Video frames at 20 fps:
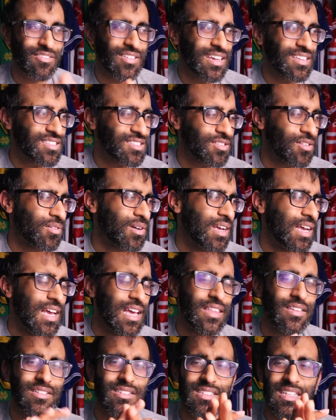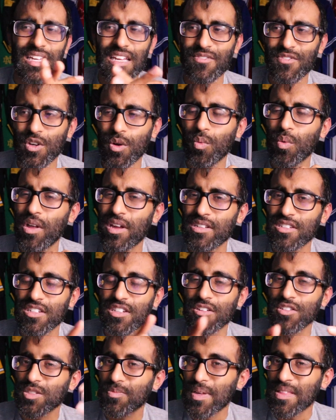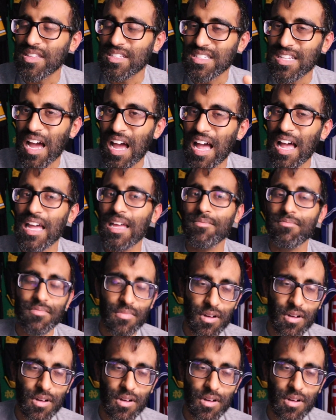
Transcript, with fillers: right? So they're saying if you're willing to, you know, spend the time,